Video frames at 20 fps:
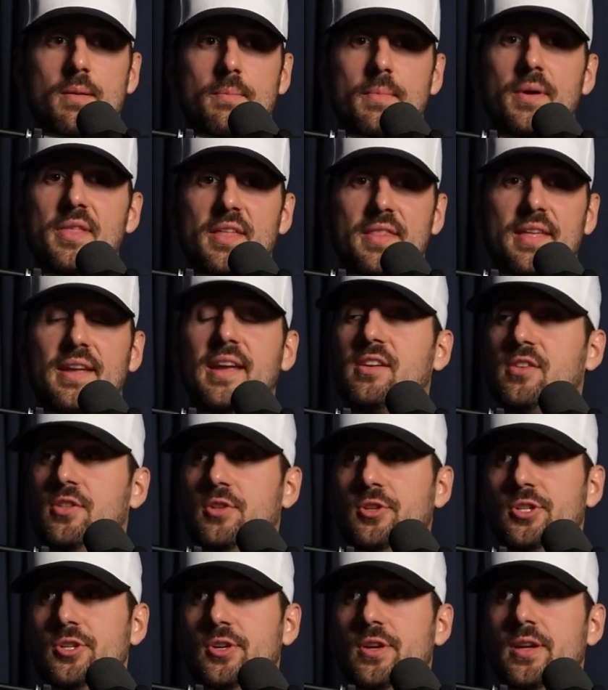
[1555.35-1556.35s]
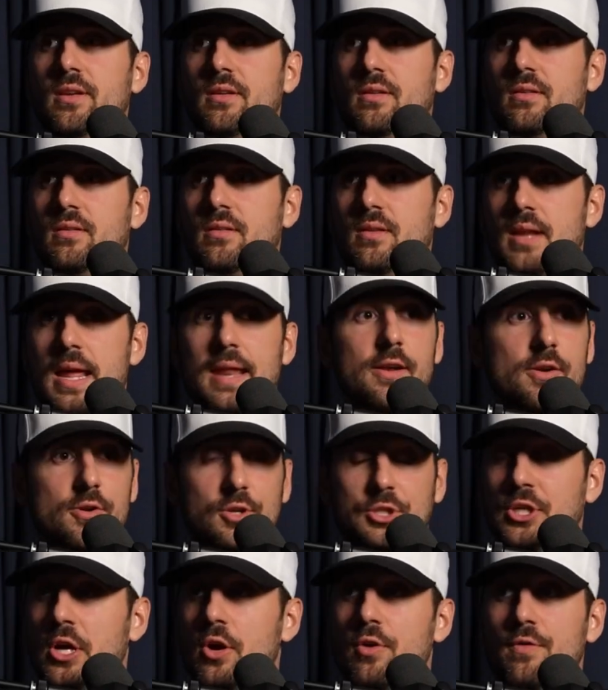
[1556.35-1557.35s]
but then they get to the street and
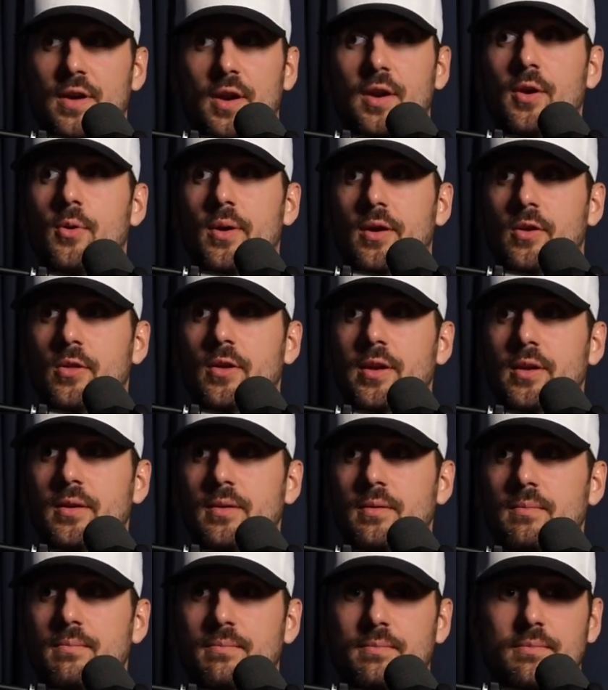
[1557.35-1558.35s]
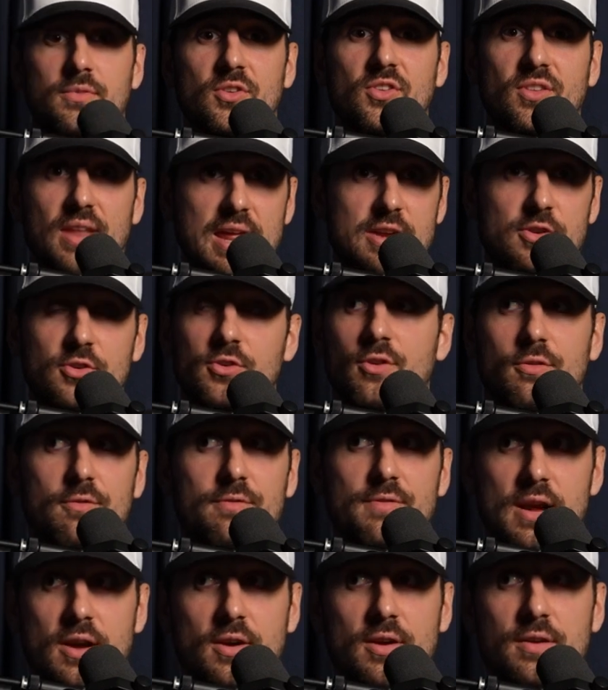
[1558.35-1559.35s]
it'll show very quickly. Standards are
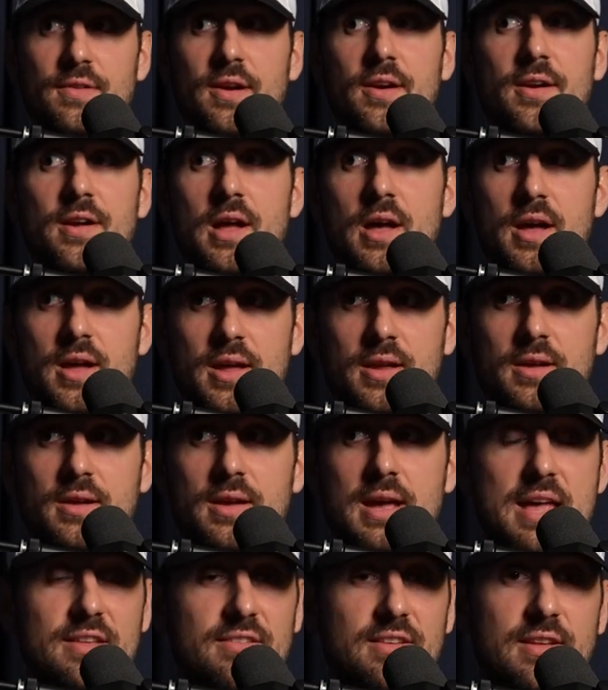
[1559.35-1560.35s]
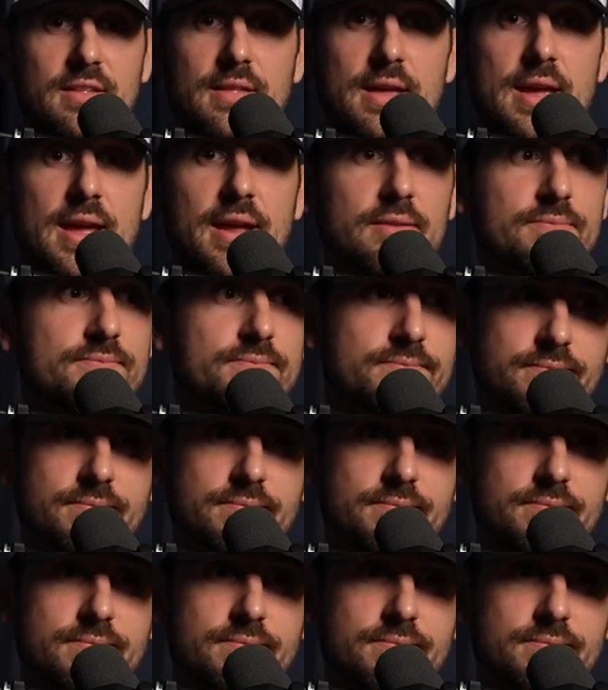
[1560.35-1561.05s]
very, very high, as in like,